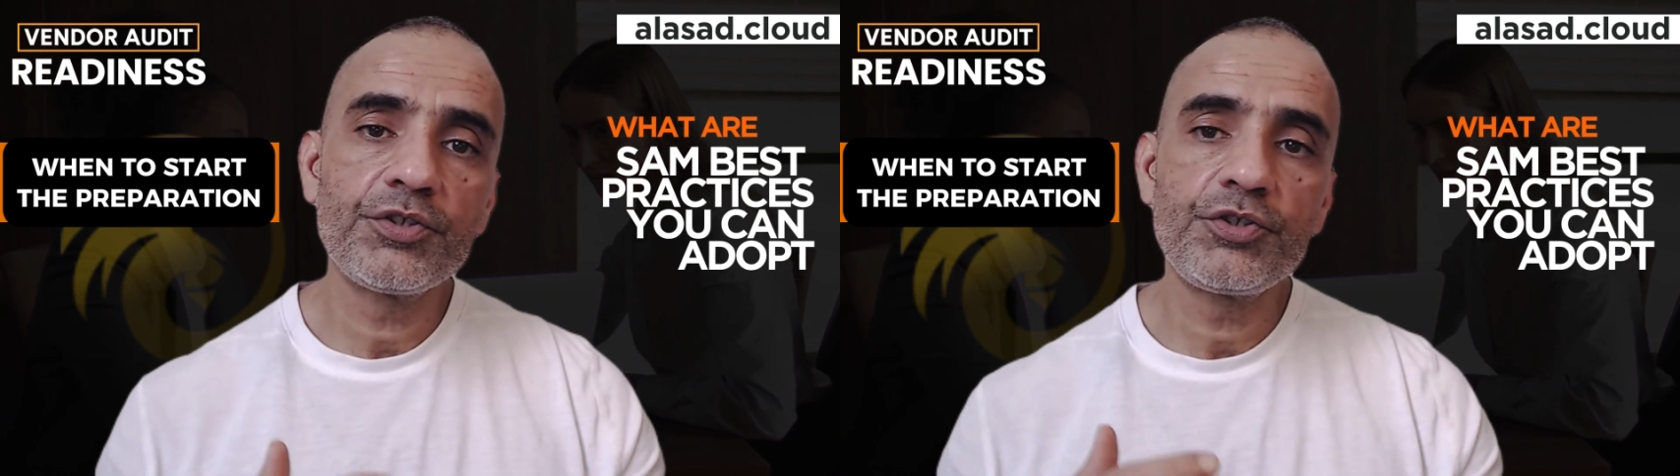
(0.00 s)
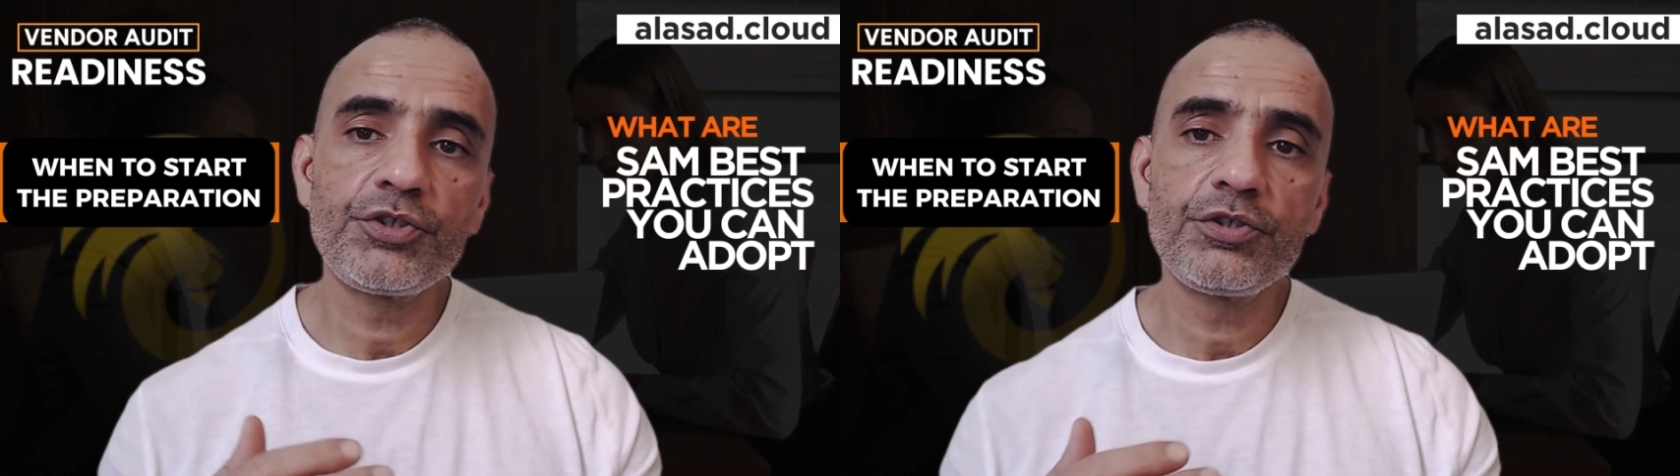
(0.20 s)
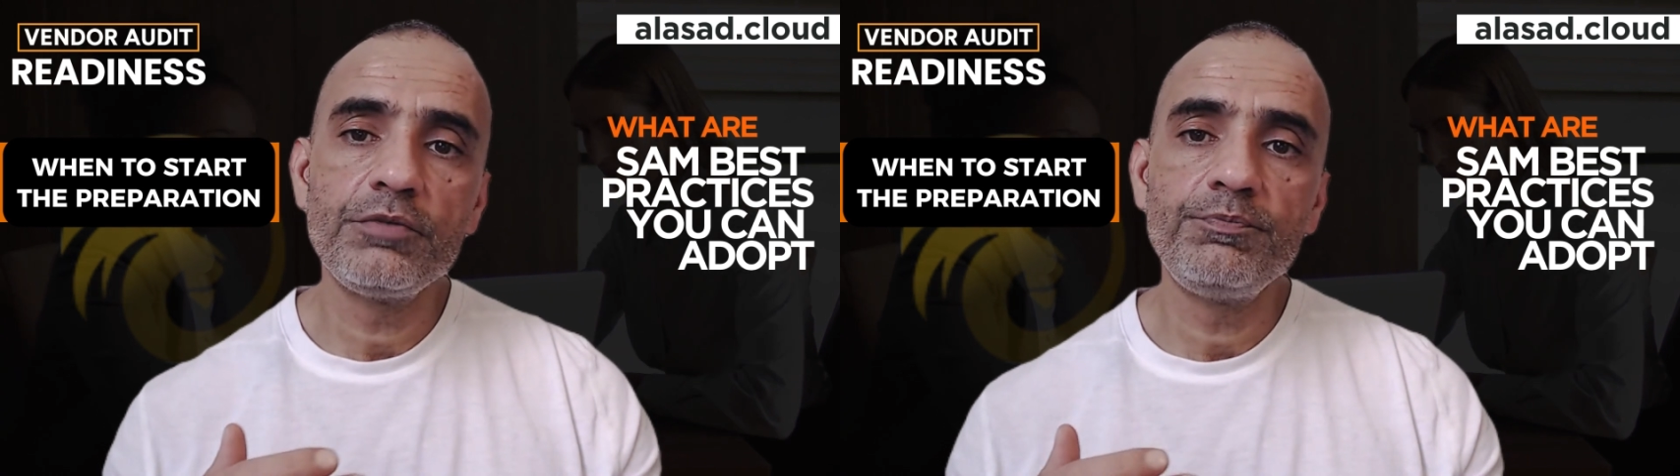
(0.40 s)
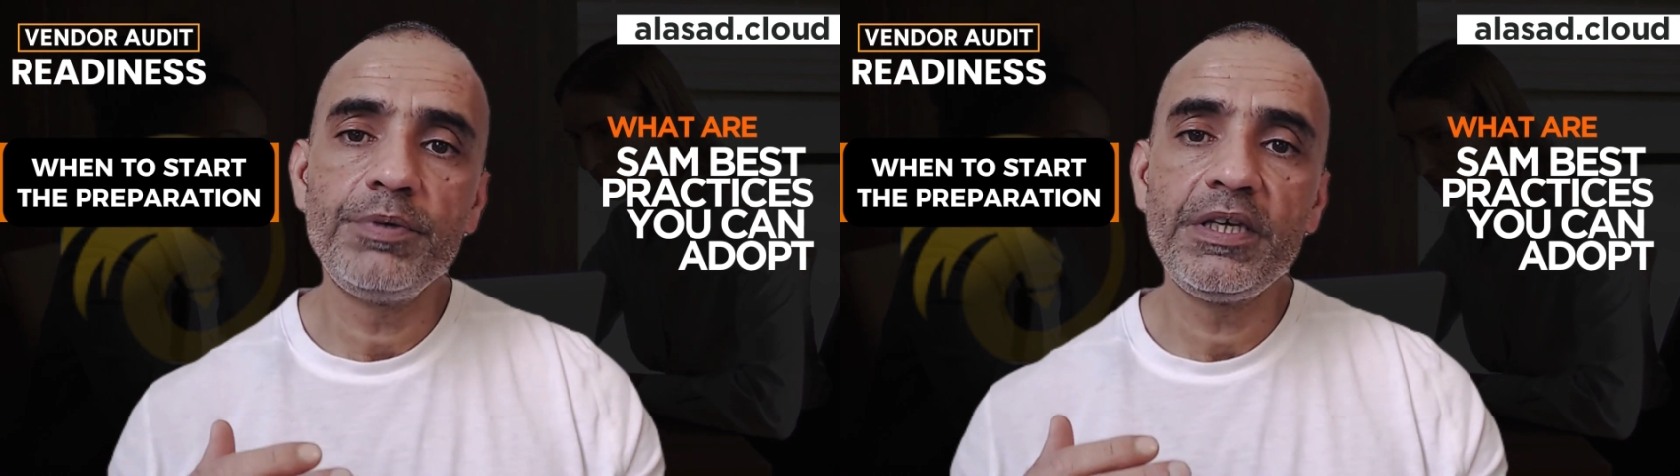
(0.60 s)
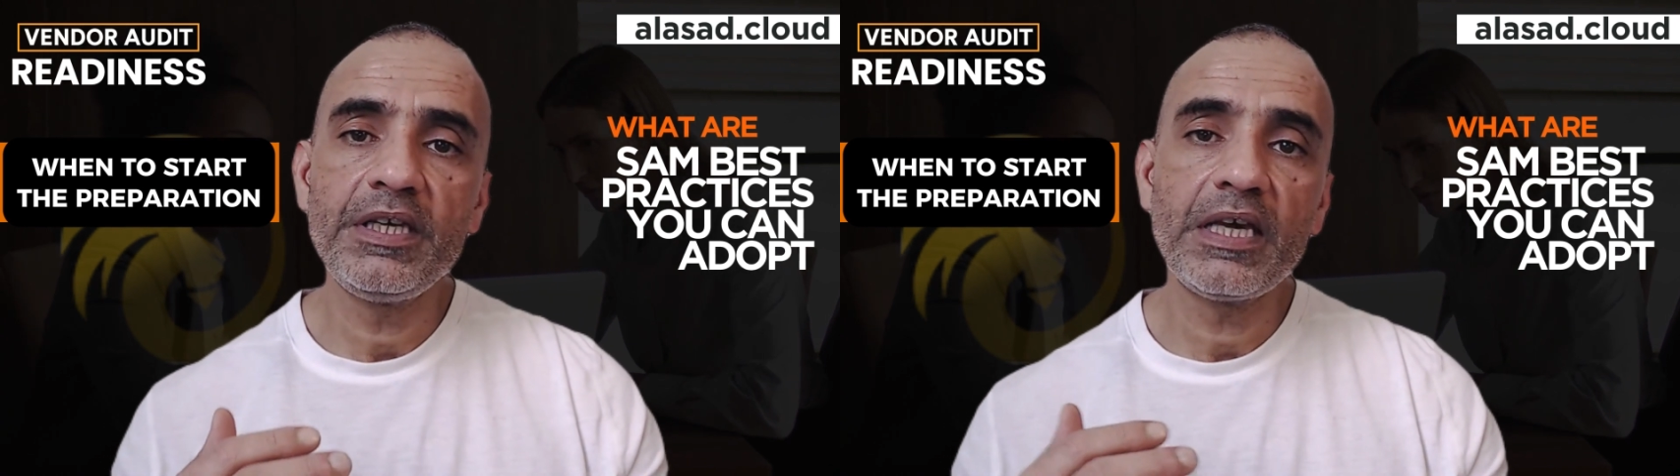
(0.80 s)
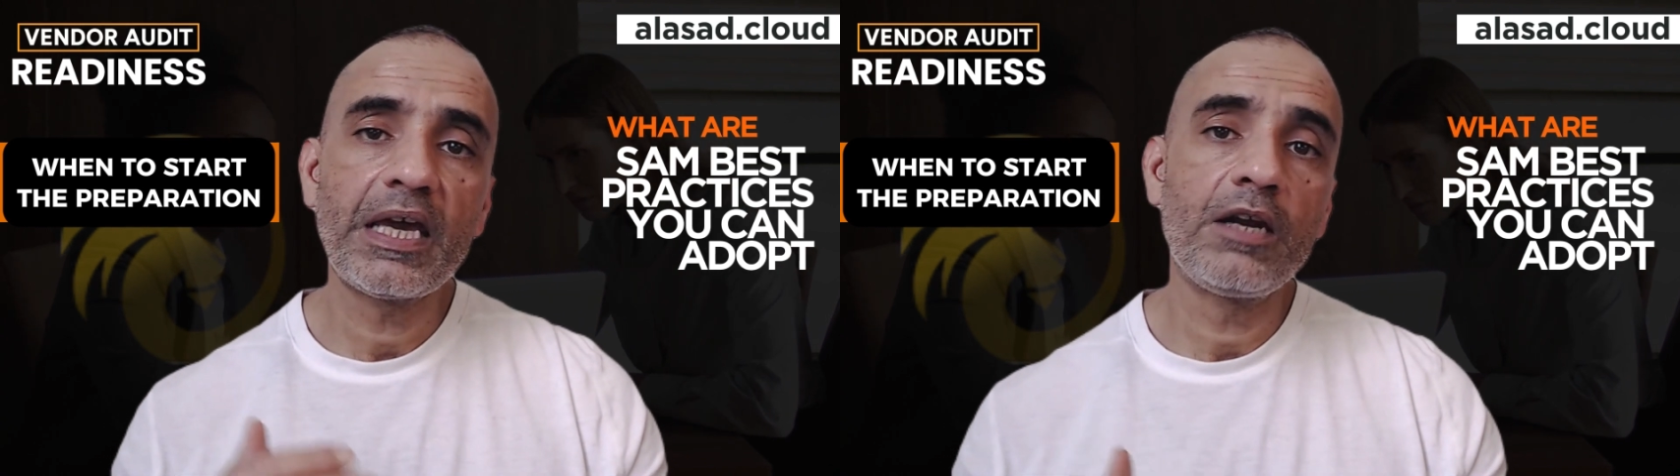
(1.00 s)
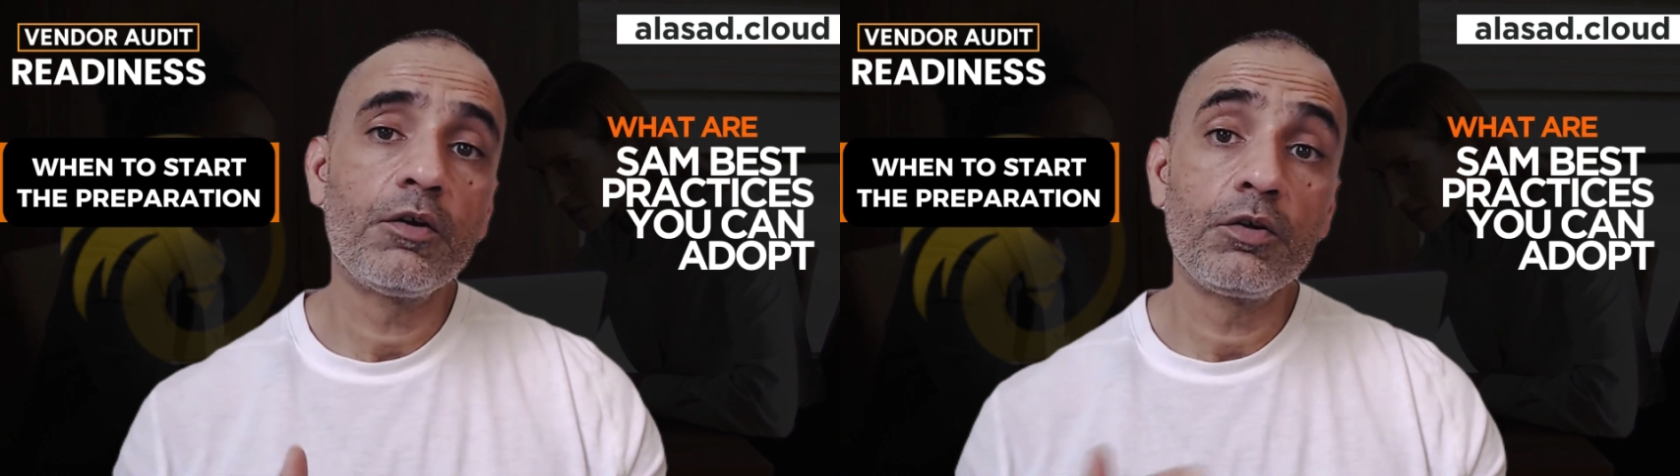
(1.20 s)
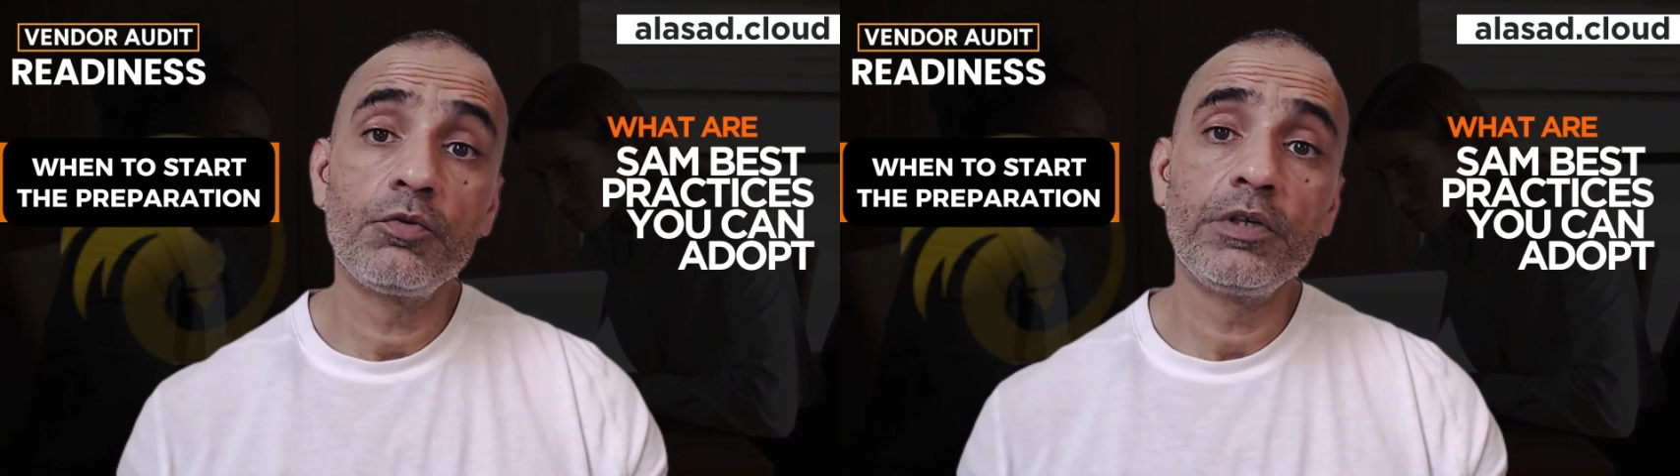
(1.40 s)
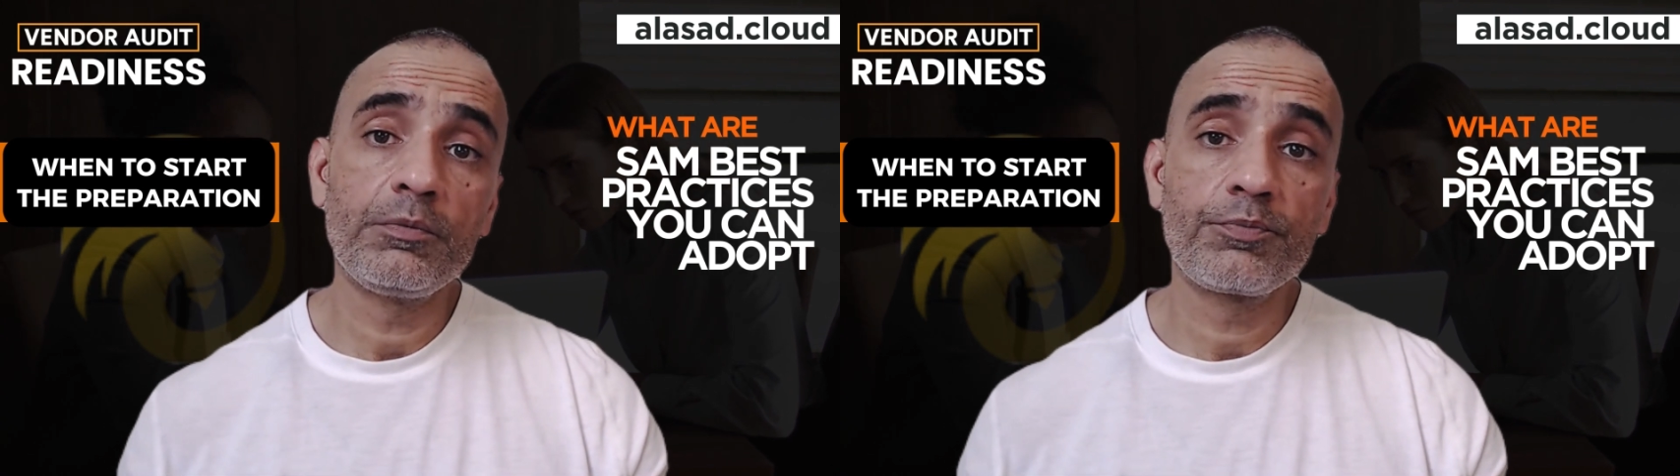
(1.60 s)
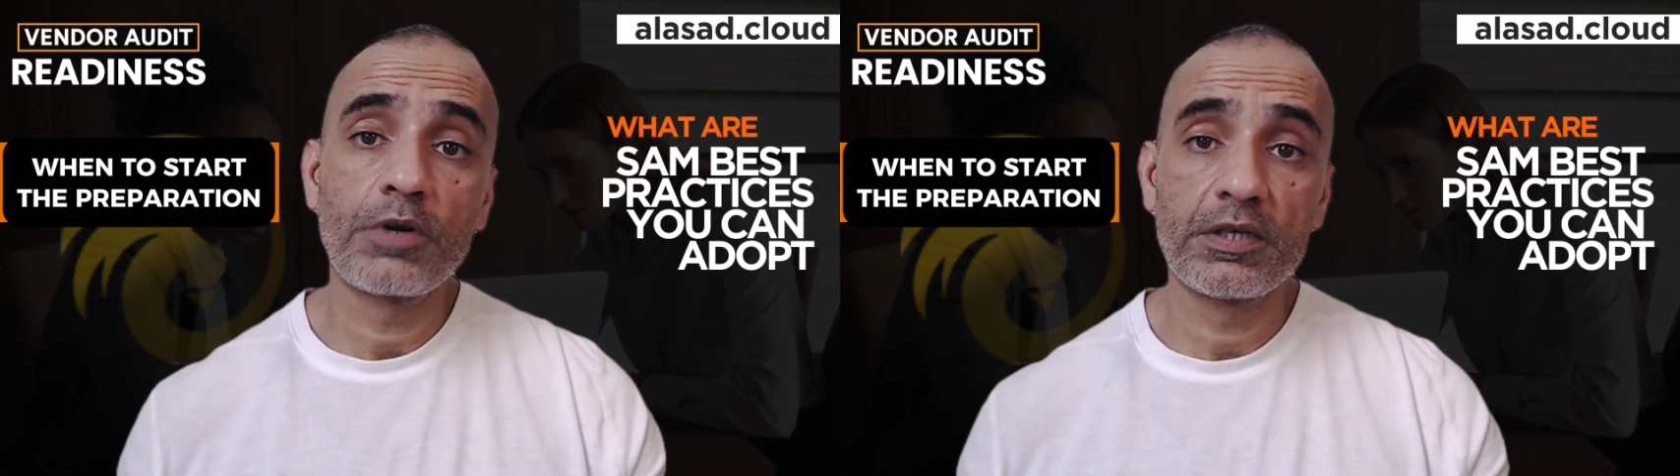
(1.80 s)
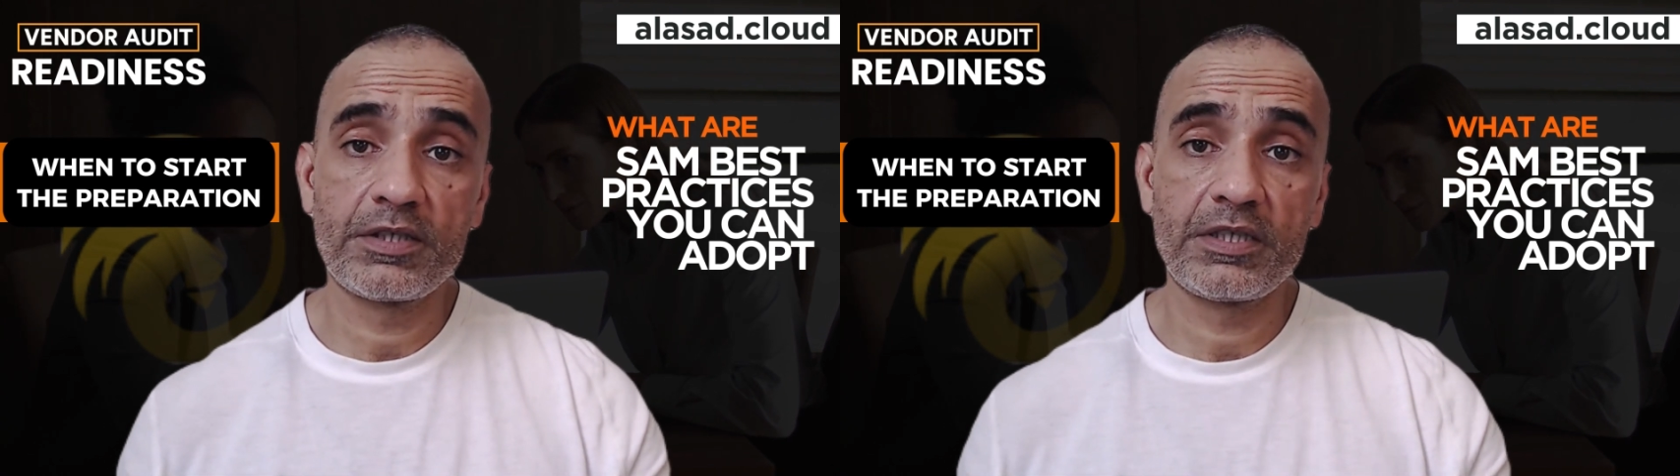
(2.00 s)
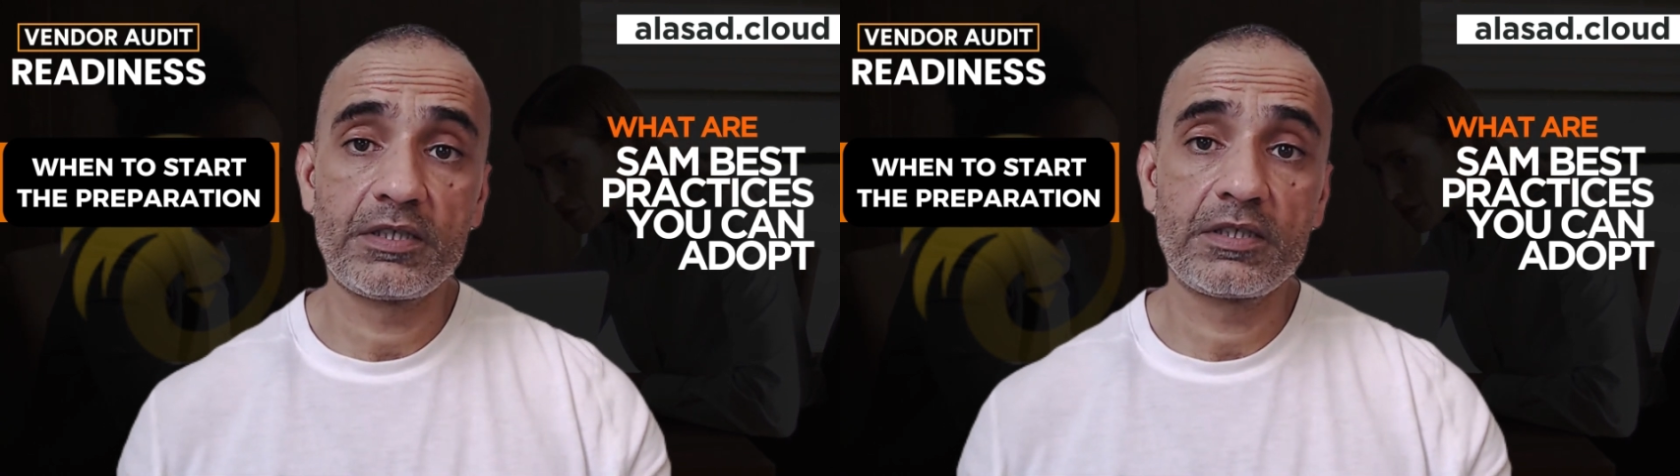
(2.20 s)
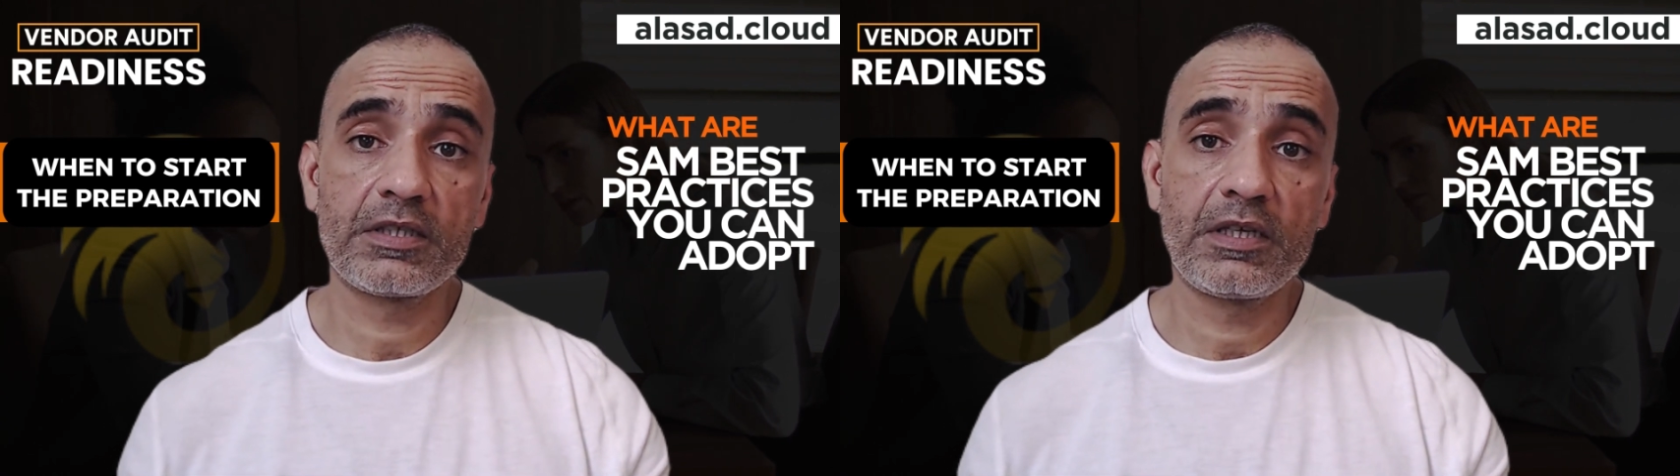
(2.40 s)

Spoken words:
should be an ongoing process.